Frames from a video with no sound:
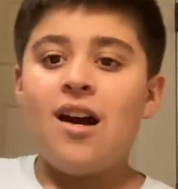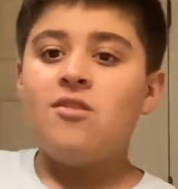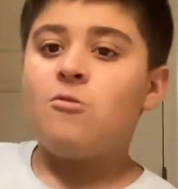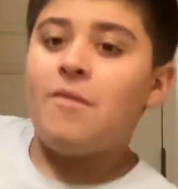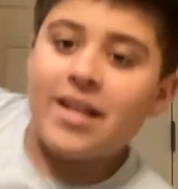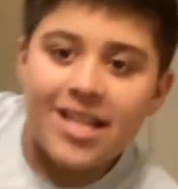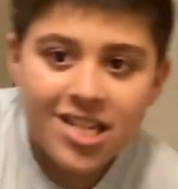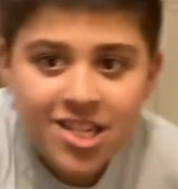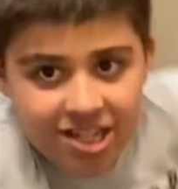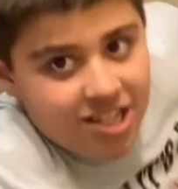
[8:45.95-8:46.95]
don't forget to
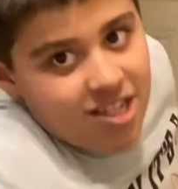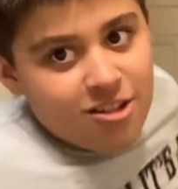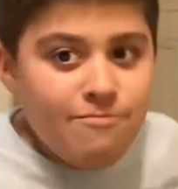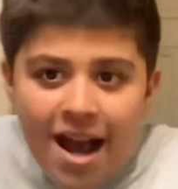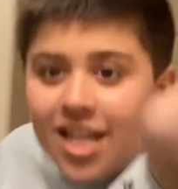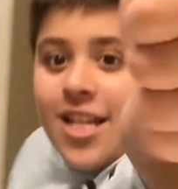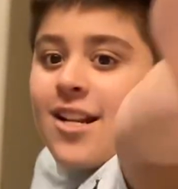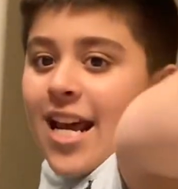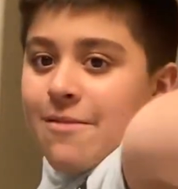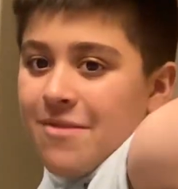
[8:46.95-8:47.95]
smash the
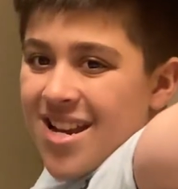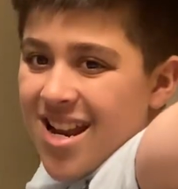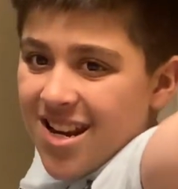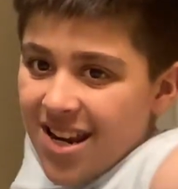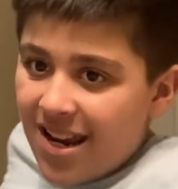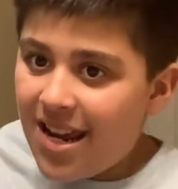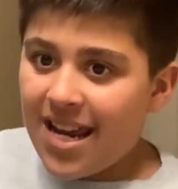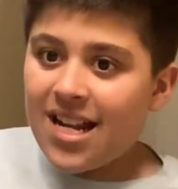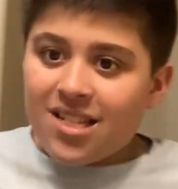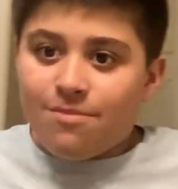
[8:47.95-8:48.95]
like button
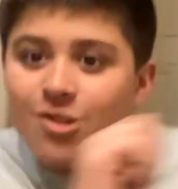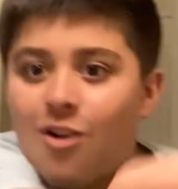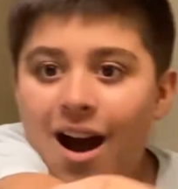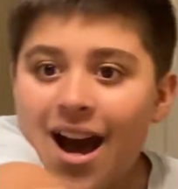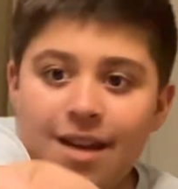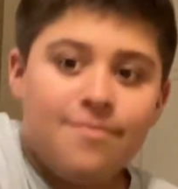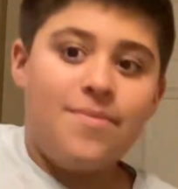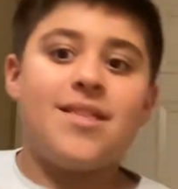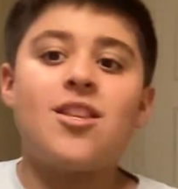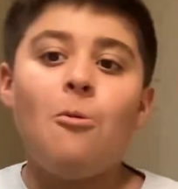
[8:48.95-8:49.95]
and subscribe.
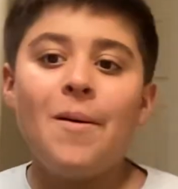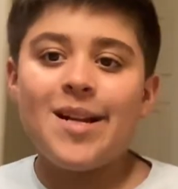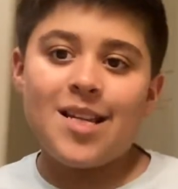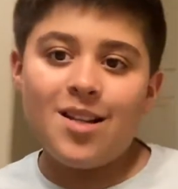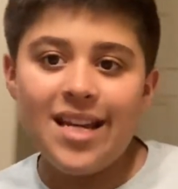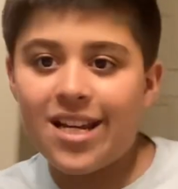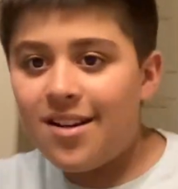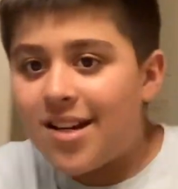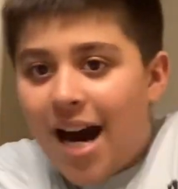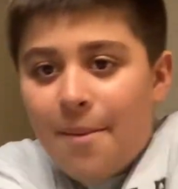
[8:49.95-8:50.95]
Don't forget to like in
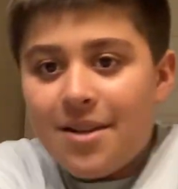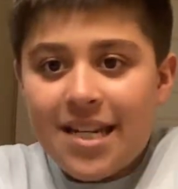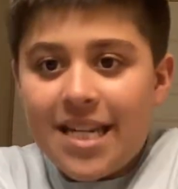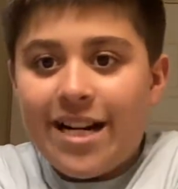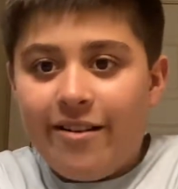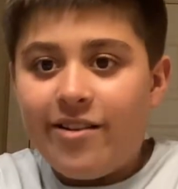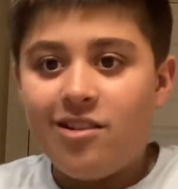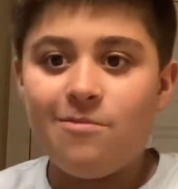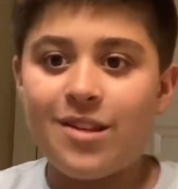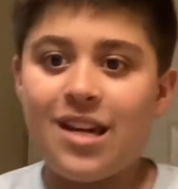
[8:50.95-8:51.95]
the comments to turn on
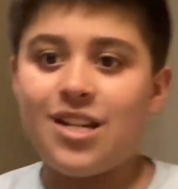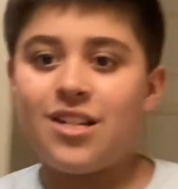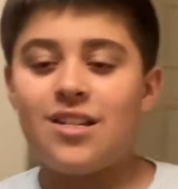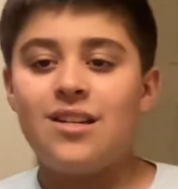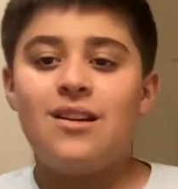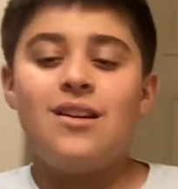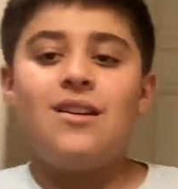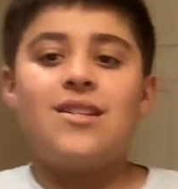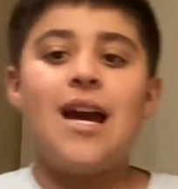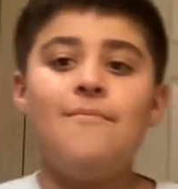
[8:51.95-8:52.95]
notifications.
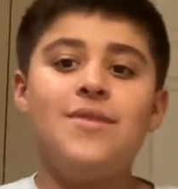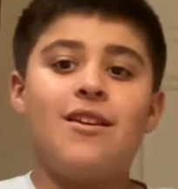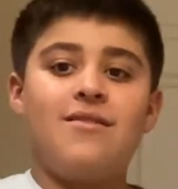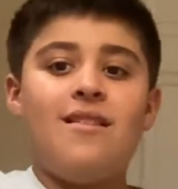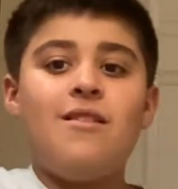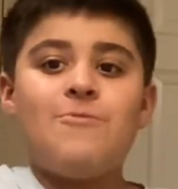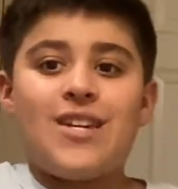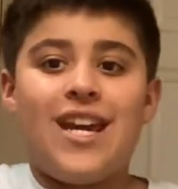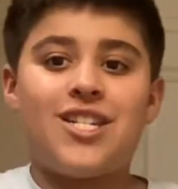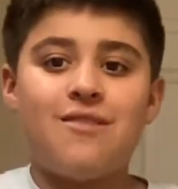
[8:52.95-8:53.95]
Yep, your
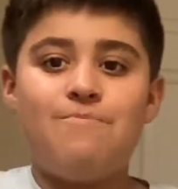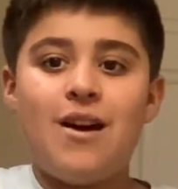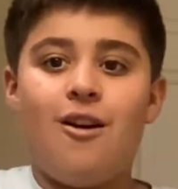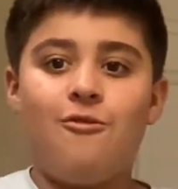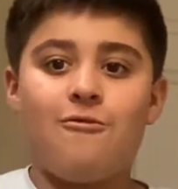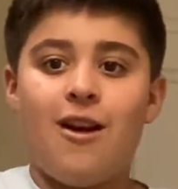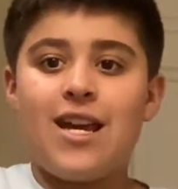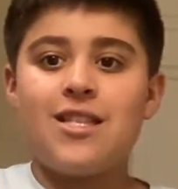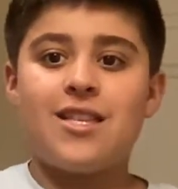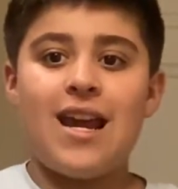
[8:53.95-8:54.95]
notification bell
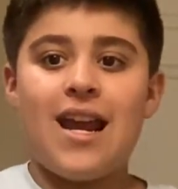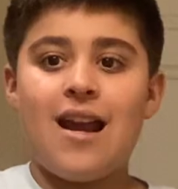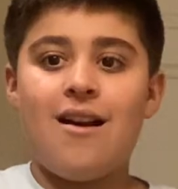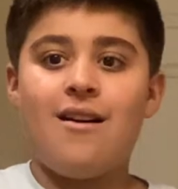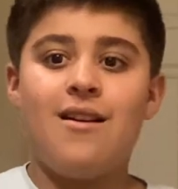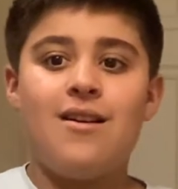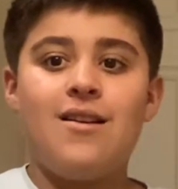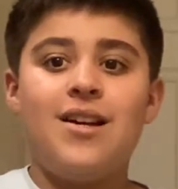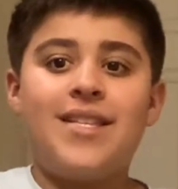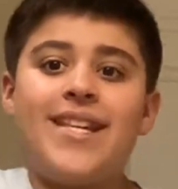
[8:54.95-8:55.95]
right there.
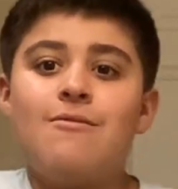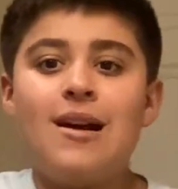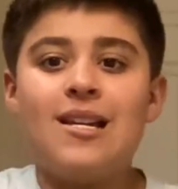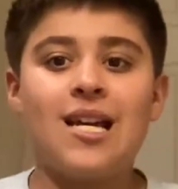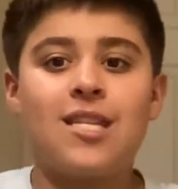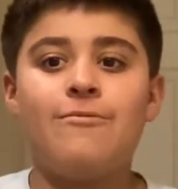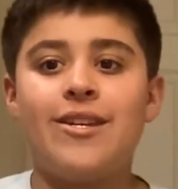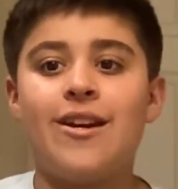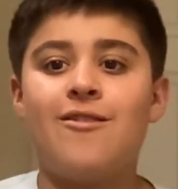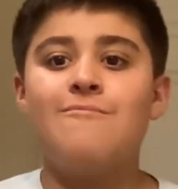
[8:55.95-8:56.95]
See you on the next
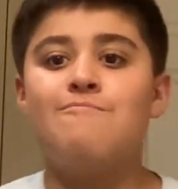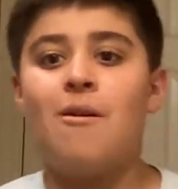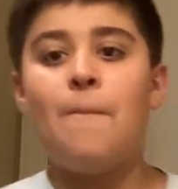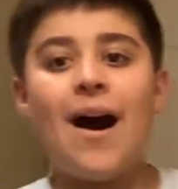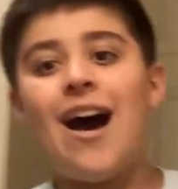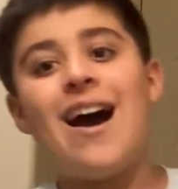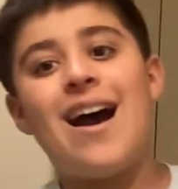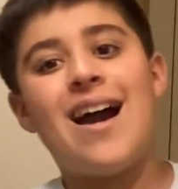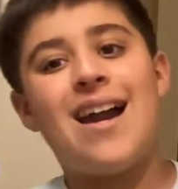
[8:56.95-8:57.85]
video. Bye-bye.